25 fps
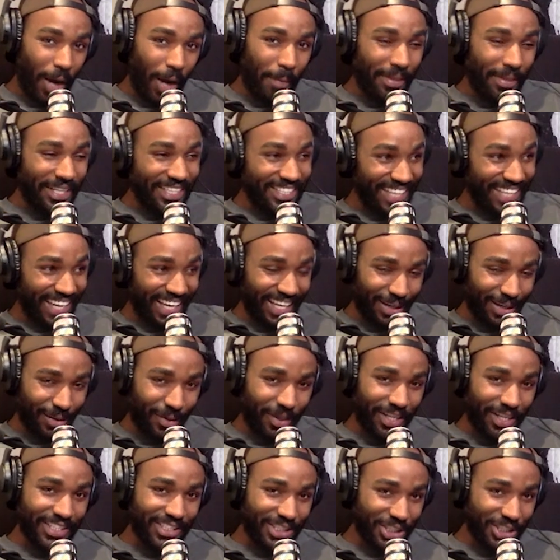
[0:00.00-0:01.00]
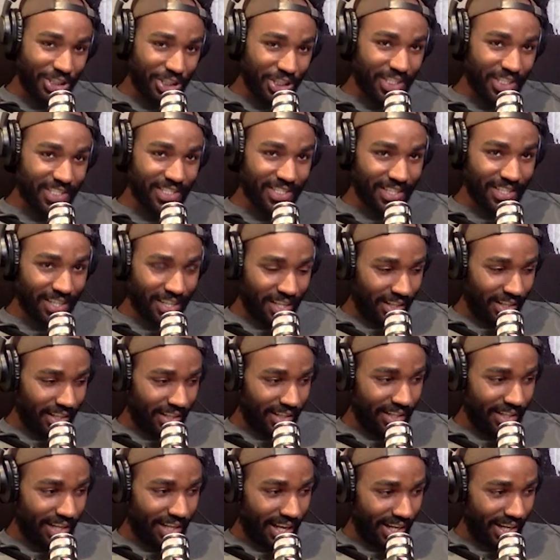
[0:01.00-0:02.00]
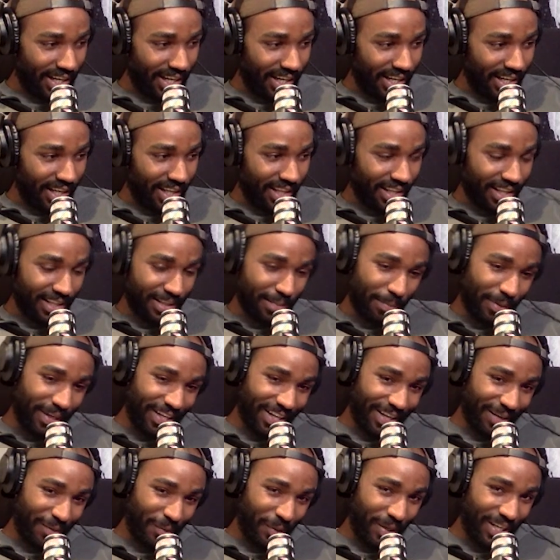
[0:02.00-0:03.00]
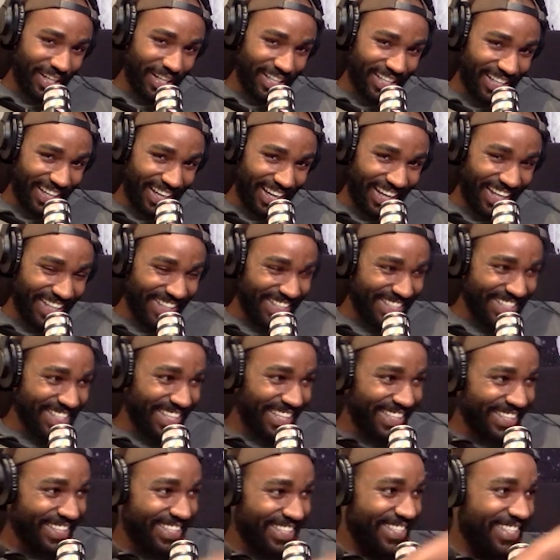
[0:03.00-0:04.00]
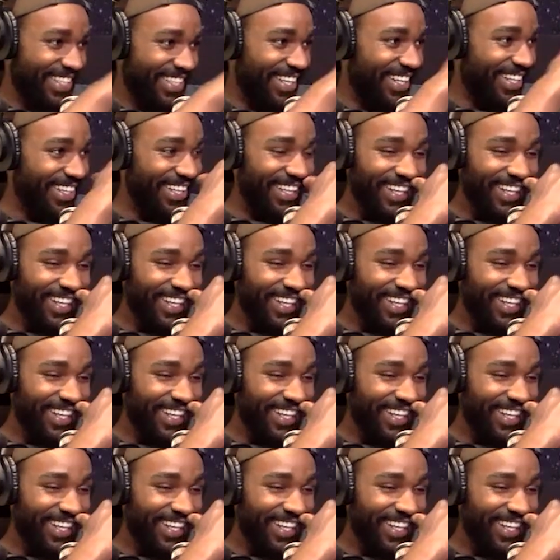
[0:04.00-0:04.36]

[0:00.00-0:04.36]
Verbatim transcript: Omotayo. I just learned how to nail that, depending on where I decide to start.